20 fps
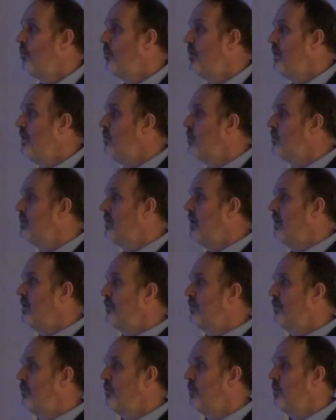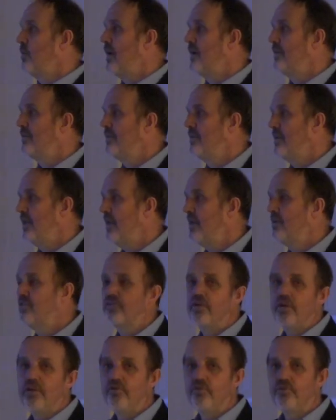we looked also at the
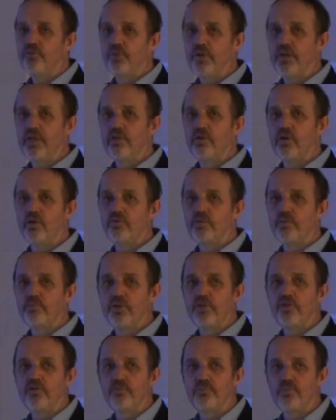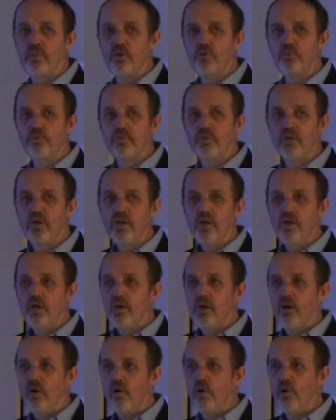exchange rate of the British pound
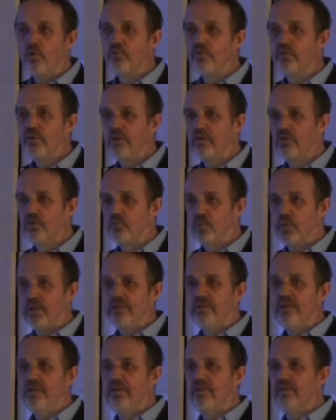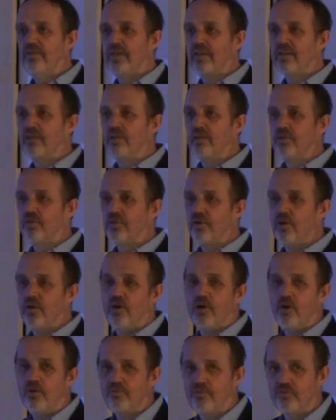on the 22nd
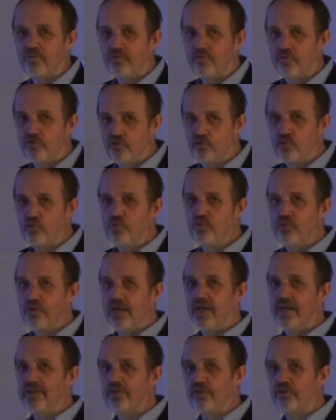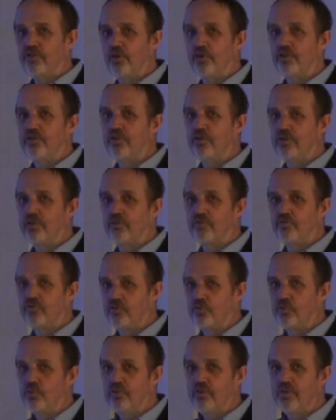of June and the 30th of
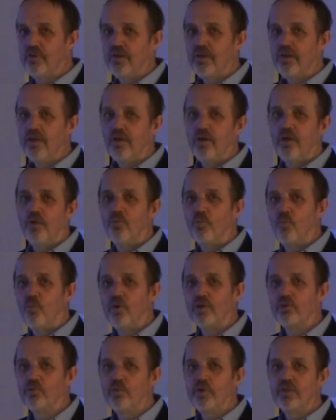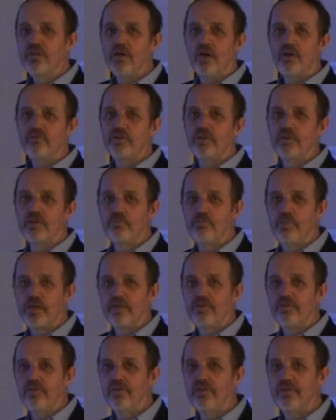June, one week after the
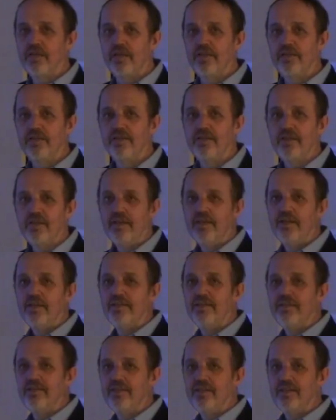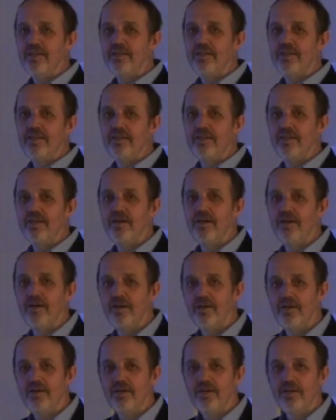Brexit, and the,
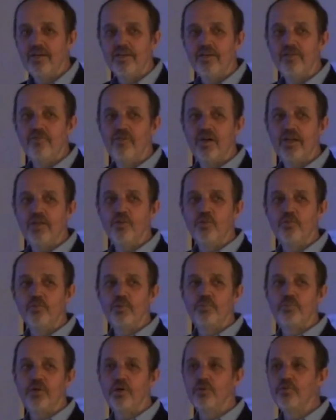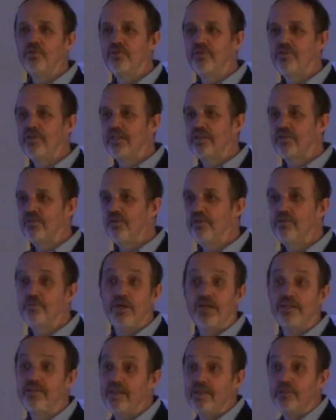uh, the value of the pound decreased
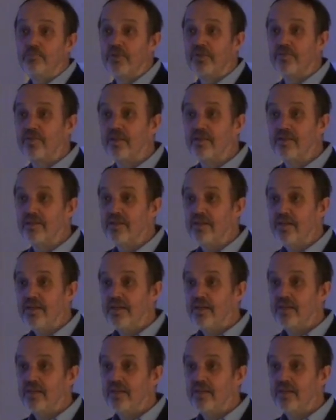by 10%,